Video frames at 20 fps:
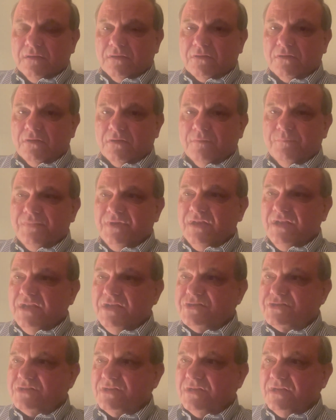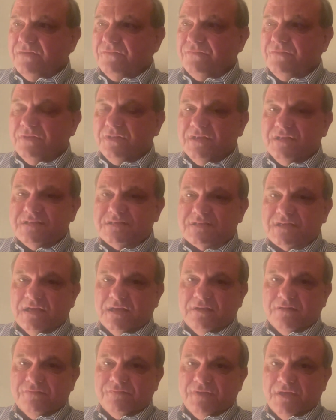combination there for these
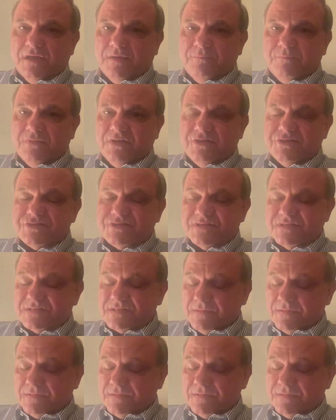kind of ammunitions.